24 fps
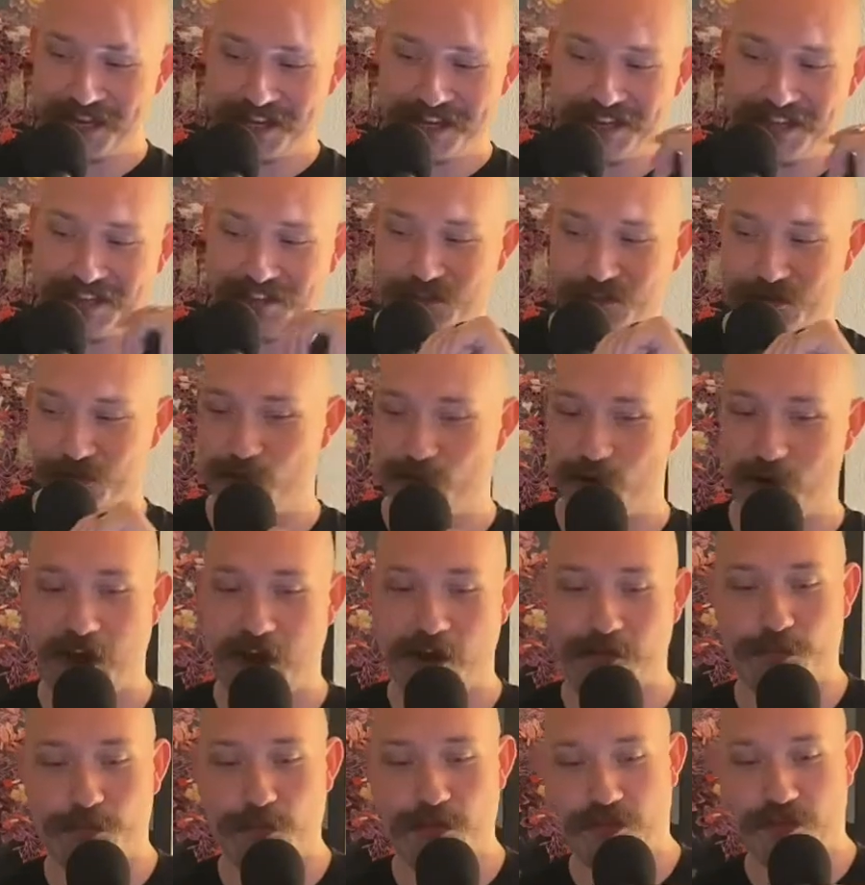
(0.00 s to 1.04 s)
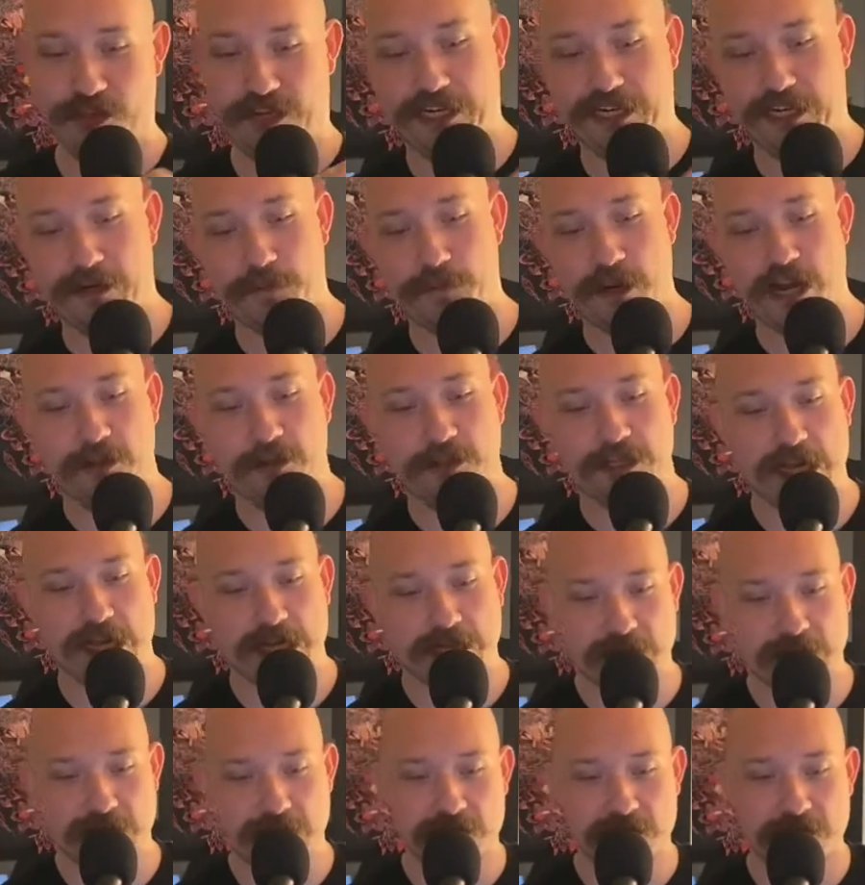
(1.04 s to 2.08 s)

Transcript: just what I've been thinking about lately.